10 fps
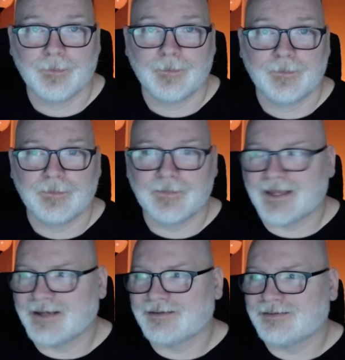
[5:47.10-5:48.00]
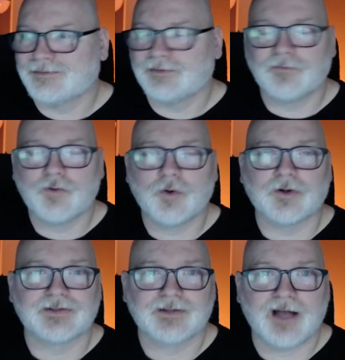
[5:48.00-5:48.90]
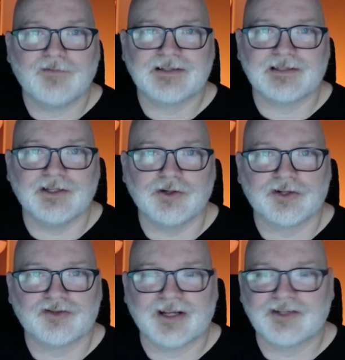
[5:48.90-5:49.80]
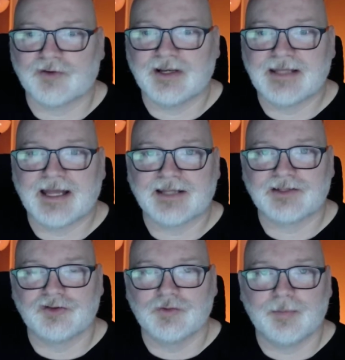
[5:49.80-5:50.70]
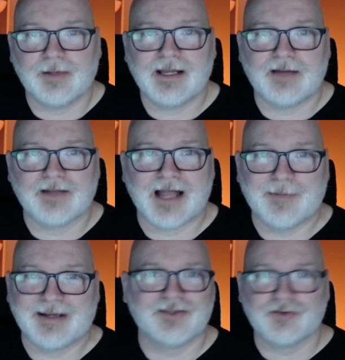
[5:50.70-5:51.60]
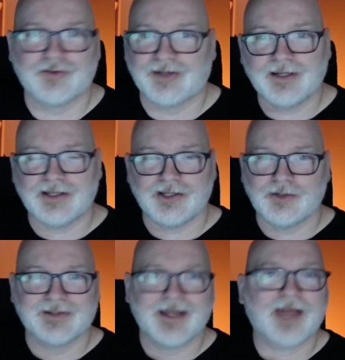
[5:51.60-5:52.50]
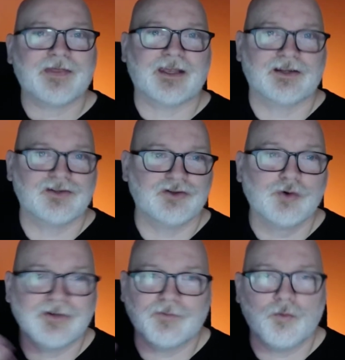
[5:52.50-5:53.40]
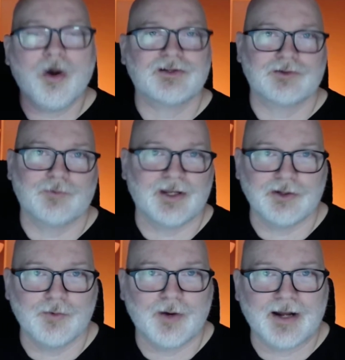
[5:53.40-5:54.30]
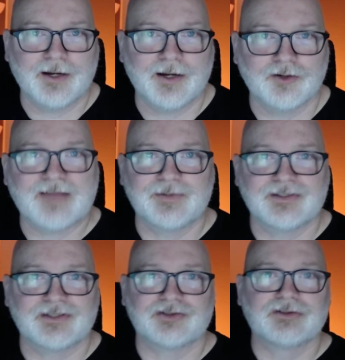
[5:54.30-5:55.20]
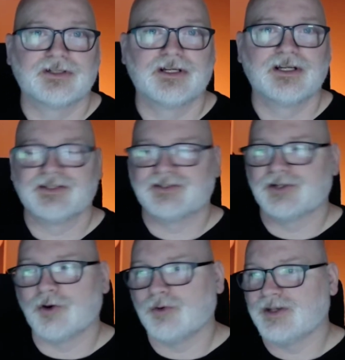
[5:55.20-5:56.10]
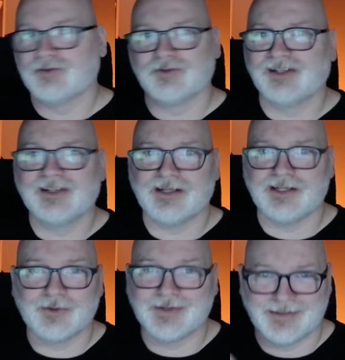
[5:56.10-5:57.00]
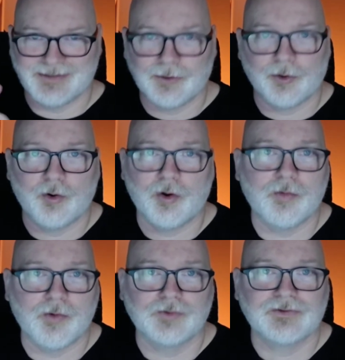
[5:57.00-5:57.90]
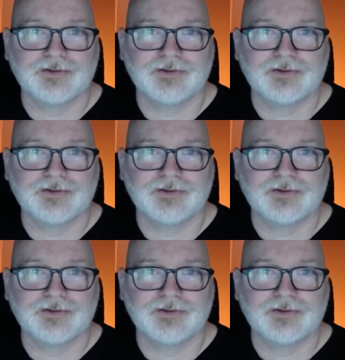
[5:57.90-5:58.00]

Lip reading: then of course, obviously, you're going to try and trade that to a playoff guy because utility to you is nothing because you don't even want to win. You want a higher draft position. So his utility to you is zero almost.